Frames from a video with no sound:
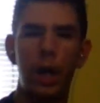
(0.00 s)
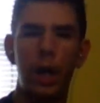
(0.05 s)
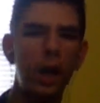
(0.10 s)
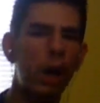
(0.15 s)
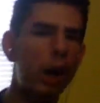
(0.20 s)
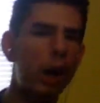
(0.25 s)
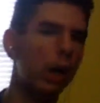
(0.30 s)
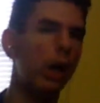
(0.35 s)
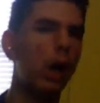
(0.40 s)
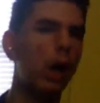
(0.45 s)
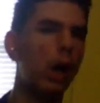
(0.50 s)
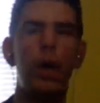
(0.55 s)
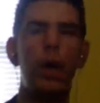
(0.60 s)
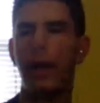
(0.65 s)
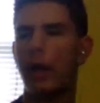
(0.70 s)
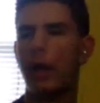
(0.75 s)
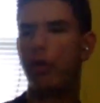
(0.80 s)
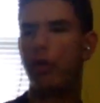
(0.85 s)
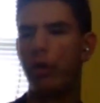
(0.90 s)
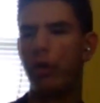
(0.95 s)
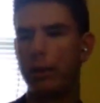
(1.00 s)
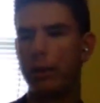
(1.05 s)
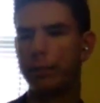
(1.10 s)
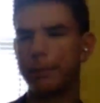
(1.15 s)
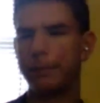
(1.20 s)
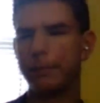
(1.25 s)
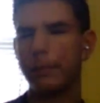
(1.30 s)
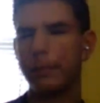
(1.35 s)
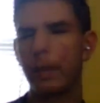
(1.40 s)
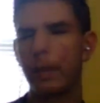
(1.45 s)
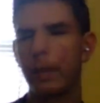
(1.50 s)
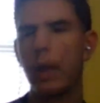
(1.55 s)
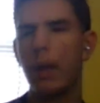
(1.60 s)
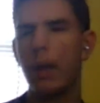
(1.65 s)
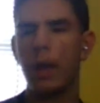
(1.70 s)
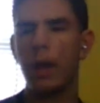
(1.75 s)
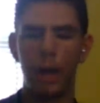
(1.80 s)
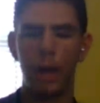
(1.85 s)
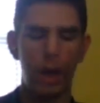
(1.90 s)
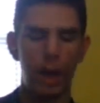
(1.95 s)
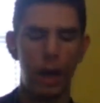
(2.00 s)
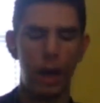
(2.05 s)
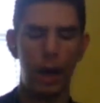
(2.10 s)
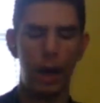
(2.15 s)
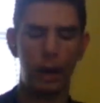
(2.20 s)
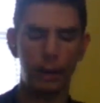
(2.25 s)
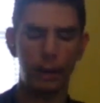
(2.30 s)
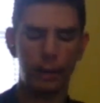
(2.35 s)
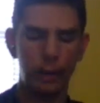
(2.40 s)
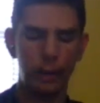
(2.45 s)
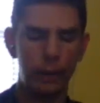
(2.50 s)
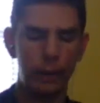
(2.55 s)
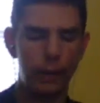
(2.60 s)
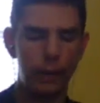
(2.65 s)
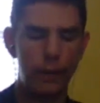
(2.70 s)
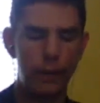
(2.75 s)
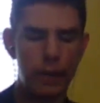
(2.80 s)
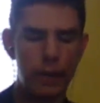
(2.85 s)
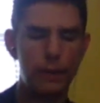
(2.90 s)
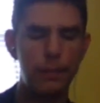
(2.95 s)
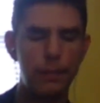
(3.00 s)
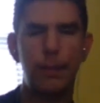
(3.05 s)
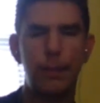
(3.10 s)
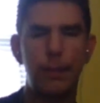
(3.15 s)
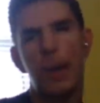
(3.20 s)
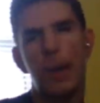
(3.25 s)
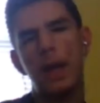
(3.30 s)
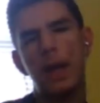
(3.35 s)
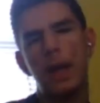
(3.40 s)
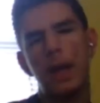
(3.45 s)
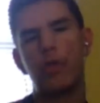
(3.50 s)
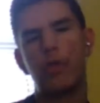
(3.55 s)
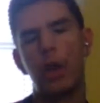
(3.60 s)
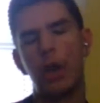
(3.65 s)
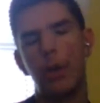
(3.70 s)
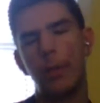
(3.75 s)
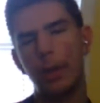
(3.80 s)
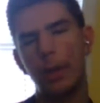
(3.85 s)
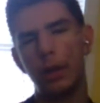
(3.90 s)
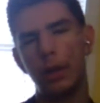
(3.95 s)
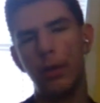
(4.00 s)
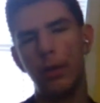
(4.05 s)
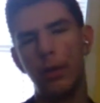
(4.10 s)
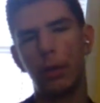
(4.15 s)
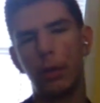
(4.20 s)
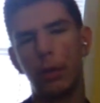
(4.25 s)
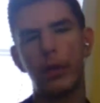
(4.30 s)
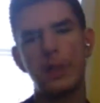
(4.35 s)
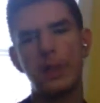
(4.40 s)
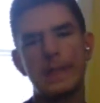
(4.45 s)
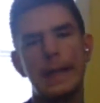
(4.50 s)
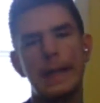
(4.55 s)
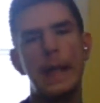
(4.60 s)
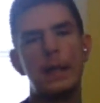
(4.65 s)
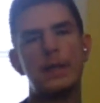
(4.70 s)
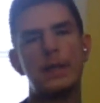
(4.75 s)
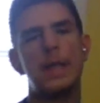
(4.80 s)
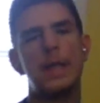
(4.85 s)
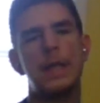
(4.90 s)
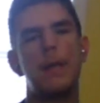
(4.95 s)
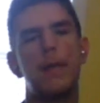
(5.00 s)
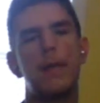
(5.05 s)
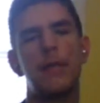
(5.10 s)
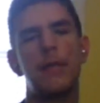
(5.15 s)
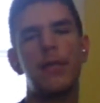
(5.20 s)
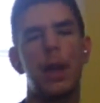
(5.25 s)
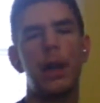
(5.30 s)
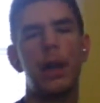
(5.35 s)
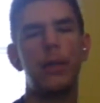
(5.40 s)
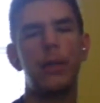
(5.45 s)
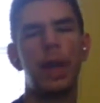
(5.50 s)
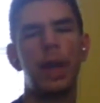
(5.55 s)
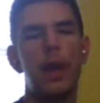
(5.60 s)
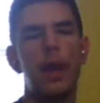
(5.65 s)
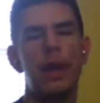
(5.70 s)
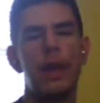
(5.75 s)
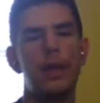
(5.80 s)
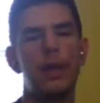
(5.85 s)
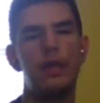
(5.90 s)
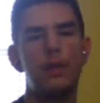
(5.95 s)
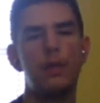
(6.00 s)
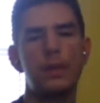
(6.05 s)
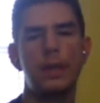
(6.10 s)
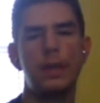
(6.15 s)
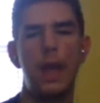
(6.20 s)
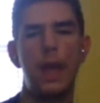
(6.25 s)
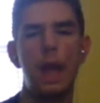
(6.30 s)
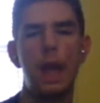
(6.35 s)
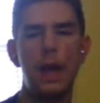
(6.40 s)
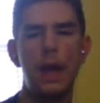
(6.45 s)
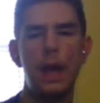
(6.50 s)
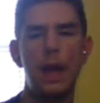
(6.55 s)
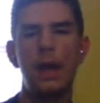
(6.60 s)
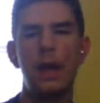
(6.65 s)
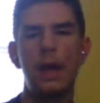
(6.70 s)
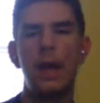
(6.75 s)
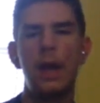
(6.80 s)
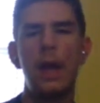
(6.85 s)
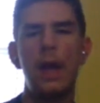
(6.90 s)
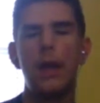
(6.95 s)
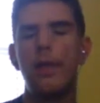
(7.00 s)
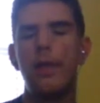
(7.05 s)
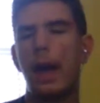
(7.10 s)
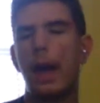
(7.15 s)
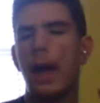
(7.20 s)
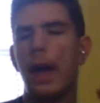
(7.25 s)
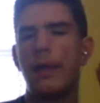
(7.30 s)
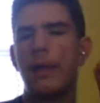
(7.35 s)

Like all that shit. And I think Vince McMahon, the chairman of the World Wrestling Entertainment, finally got it into his head that the